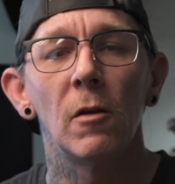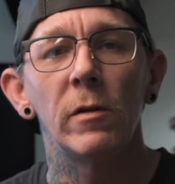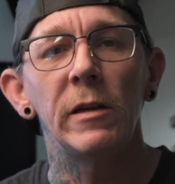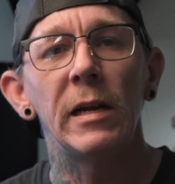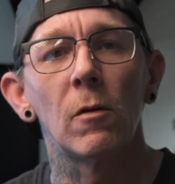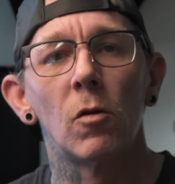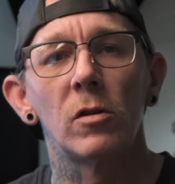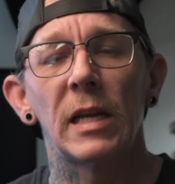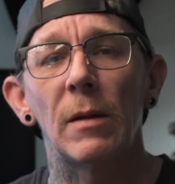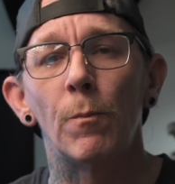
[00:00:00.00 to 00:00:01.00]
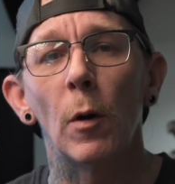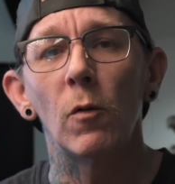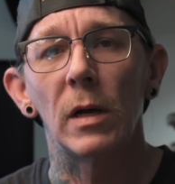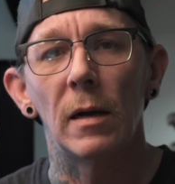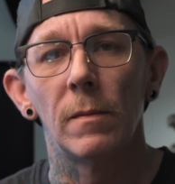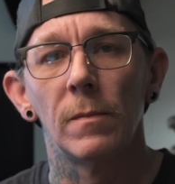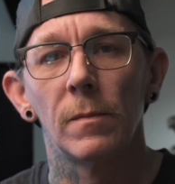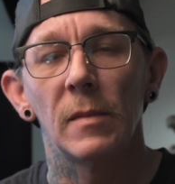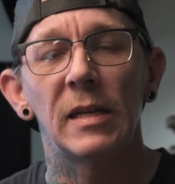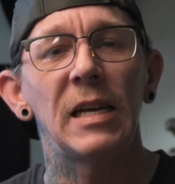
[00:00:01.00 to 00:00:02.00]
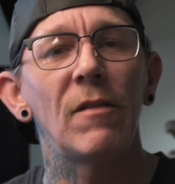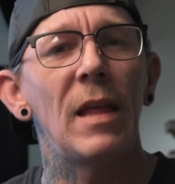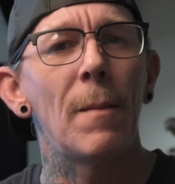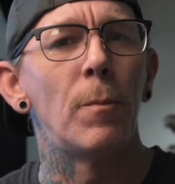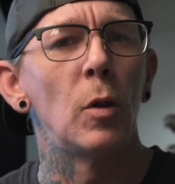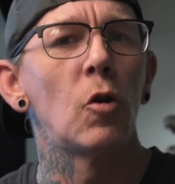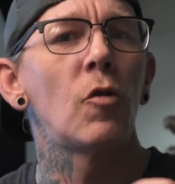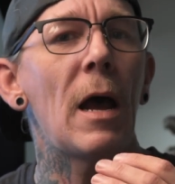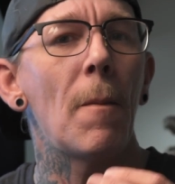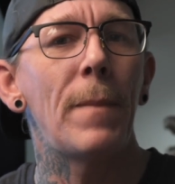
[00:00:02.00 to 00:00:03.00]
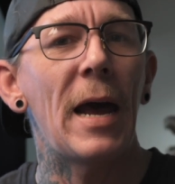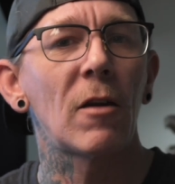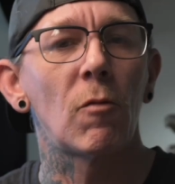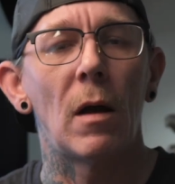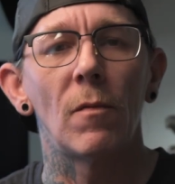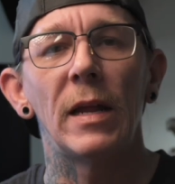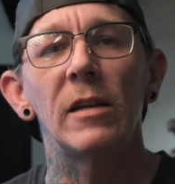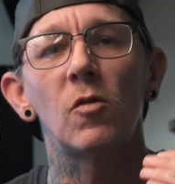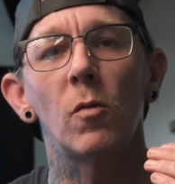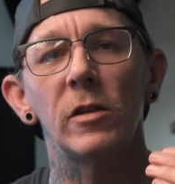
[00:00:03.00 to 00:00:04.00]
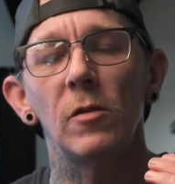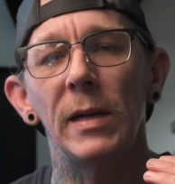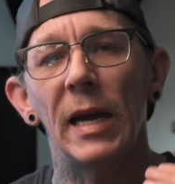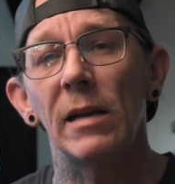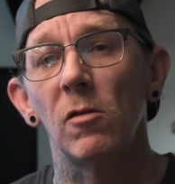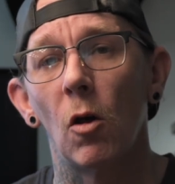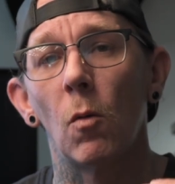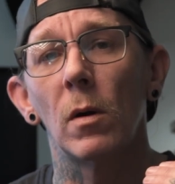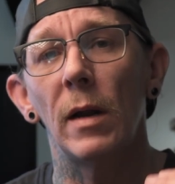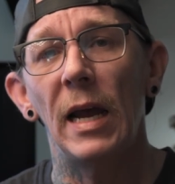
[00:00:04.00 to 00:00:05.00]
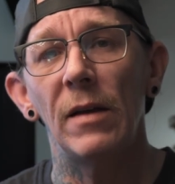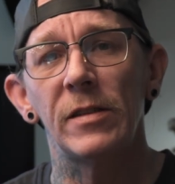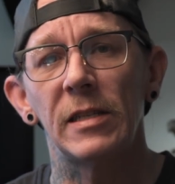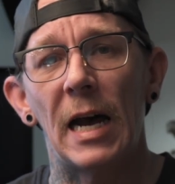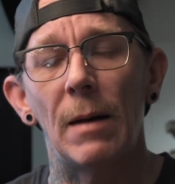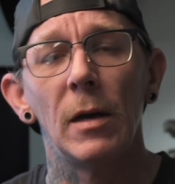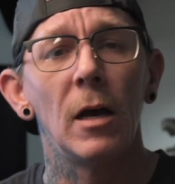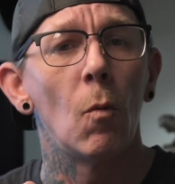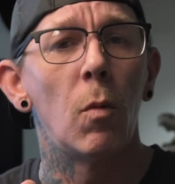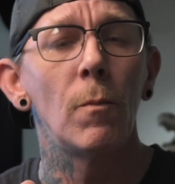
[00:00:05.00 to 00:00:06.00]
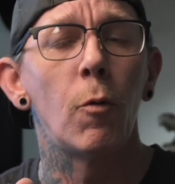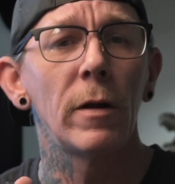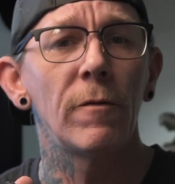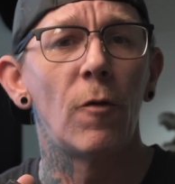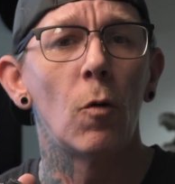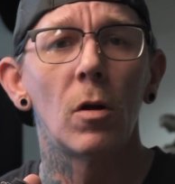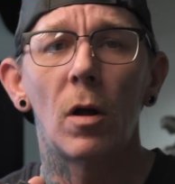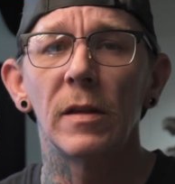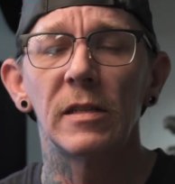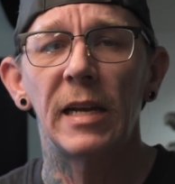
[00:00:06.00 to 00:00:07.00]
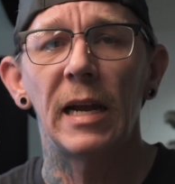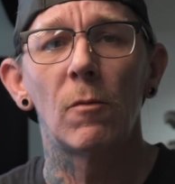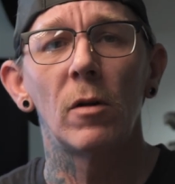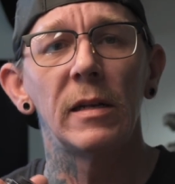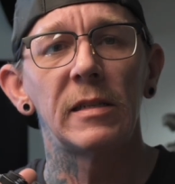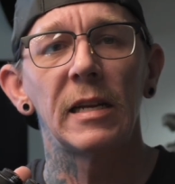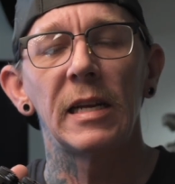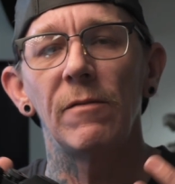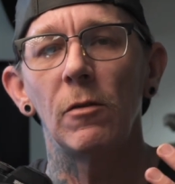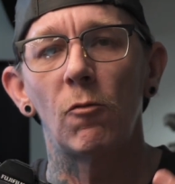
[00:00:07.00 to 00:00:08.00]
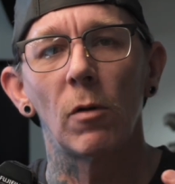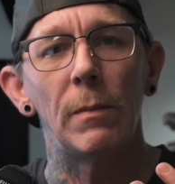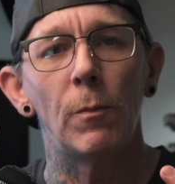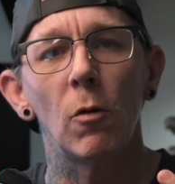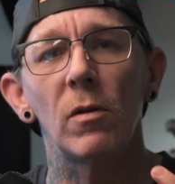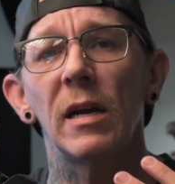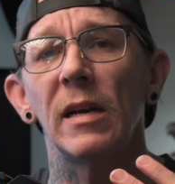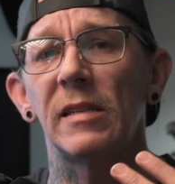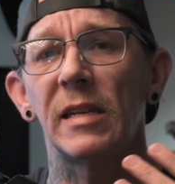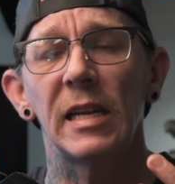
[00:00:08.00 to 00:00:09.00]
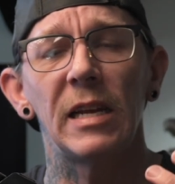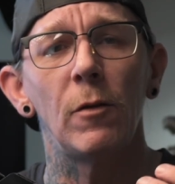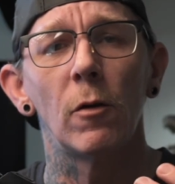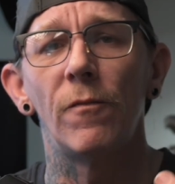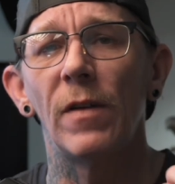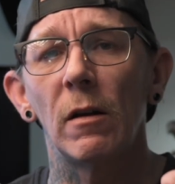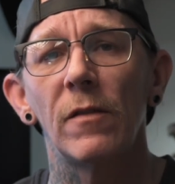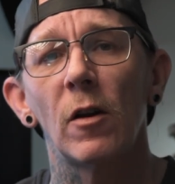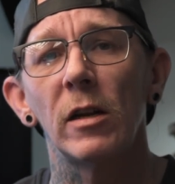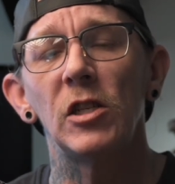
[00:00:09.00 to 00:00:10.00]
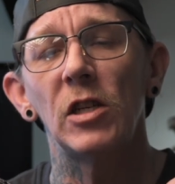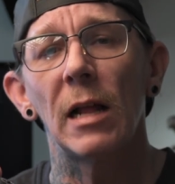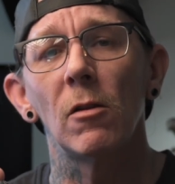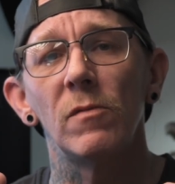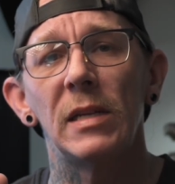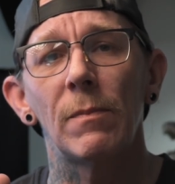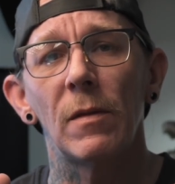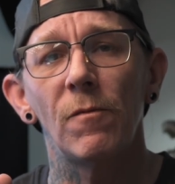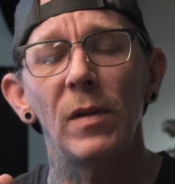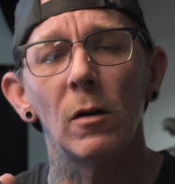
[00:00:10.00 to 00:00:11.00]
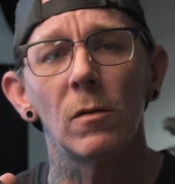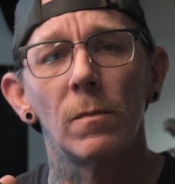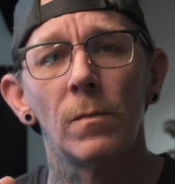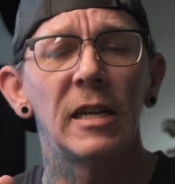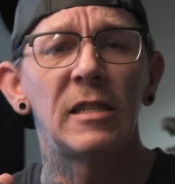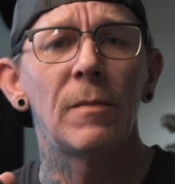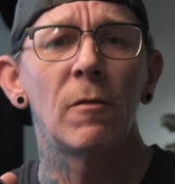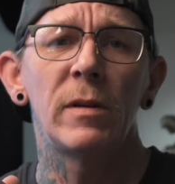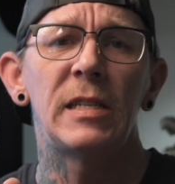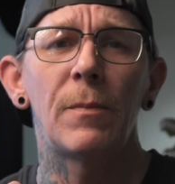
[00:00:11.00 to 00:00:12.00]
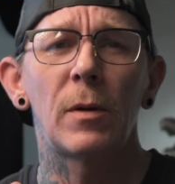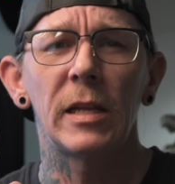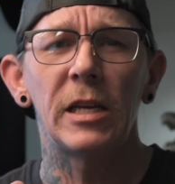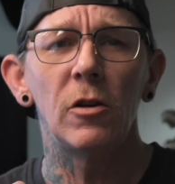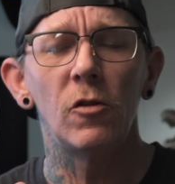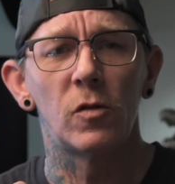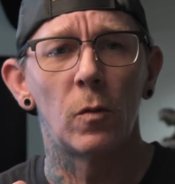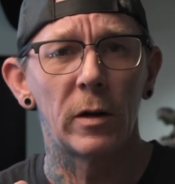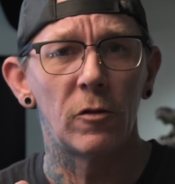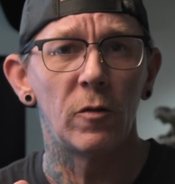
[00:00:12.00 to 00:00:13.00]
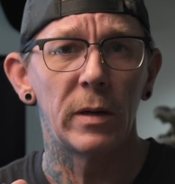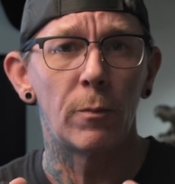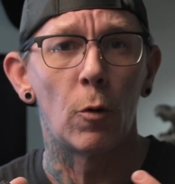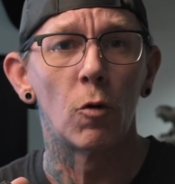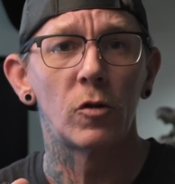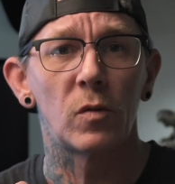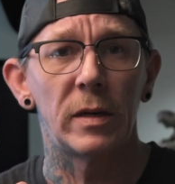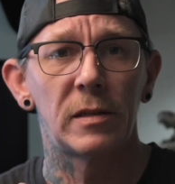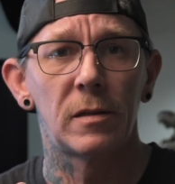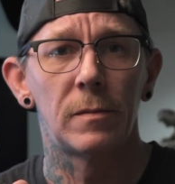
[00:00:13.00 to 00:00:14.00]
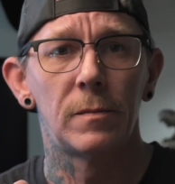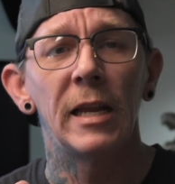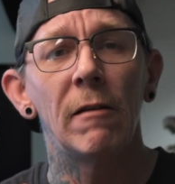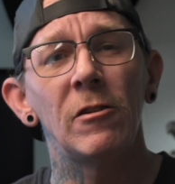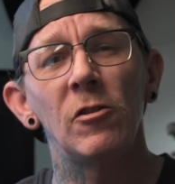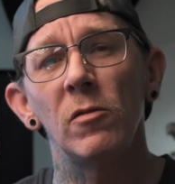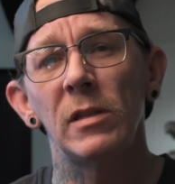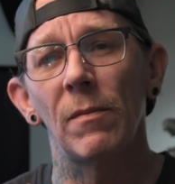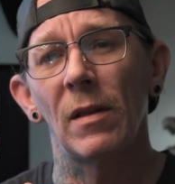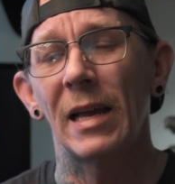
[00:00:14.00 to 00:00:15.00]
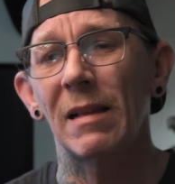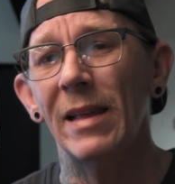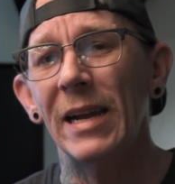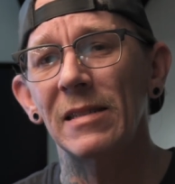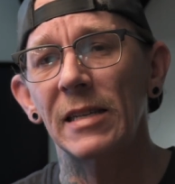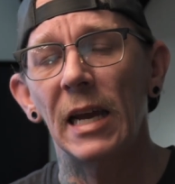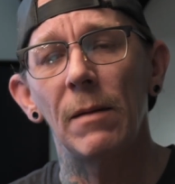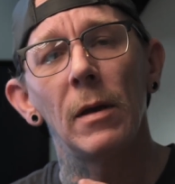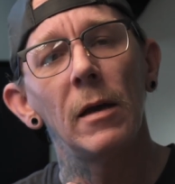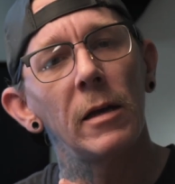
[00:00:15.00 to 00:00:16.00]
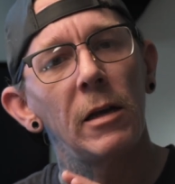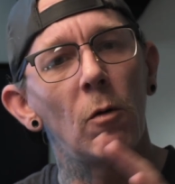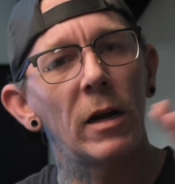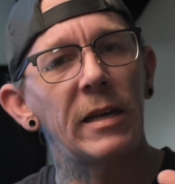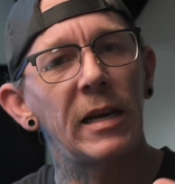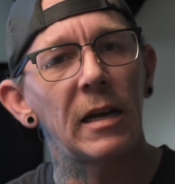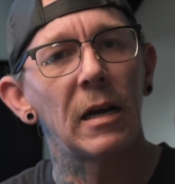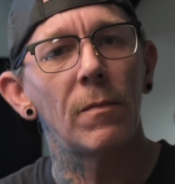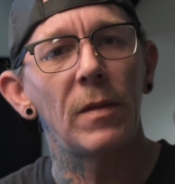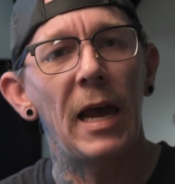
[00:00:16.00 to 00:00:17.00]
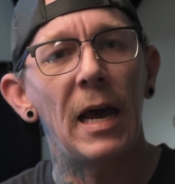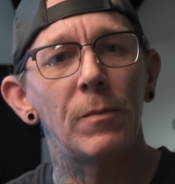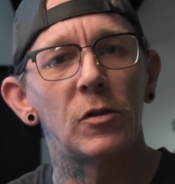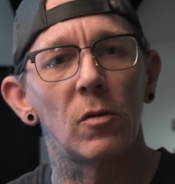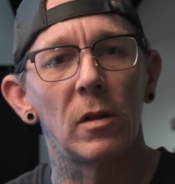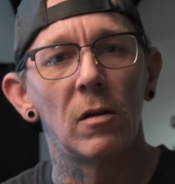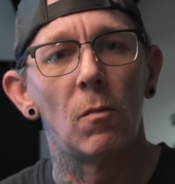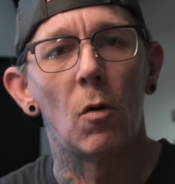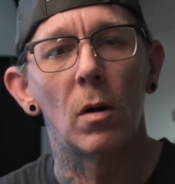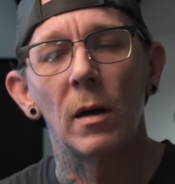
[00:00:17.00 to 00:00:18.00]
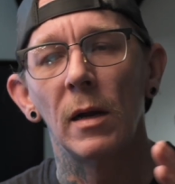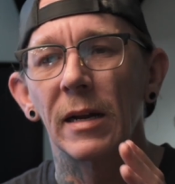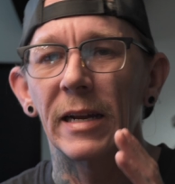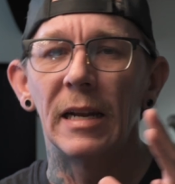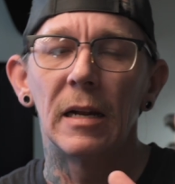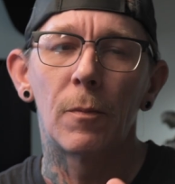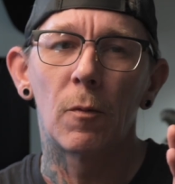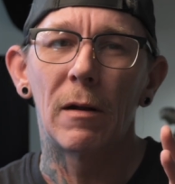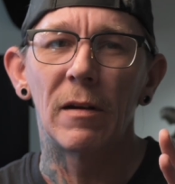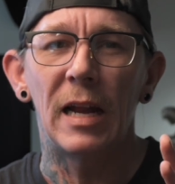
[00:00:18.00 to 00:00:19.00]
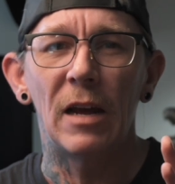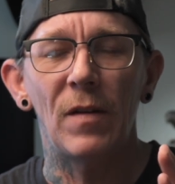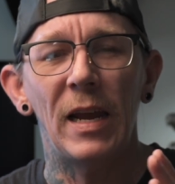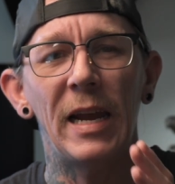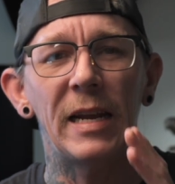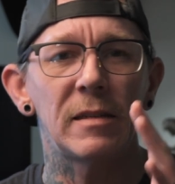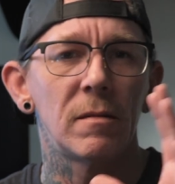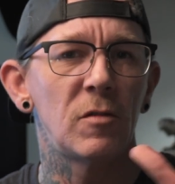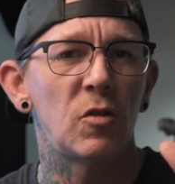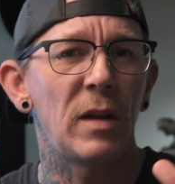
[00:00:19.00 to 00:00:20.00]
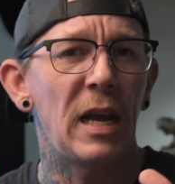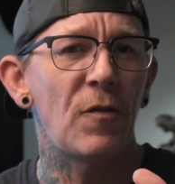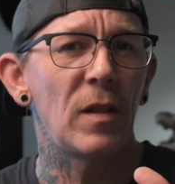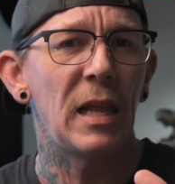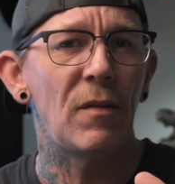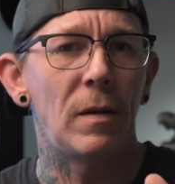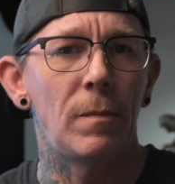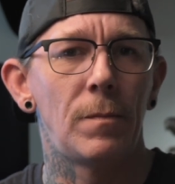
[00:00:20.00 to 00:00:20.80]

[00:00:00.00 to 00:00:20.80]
When you hear words like bokeh, that's having that blurred out background, that is going to be a lower f-stop. 1.4 on this camera is going to give you great bokeh. It's going to give you a very, very shallow depth of field. It's something we typically use when we're doing portraits. Now, when you're doing something like landscape, you want to kick up the aperture a little more. Get it up around an f8 to an f11.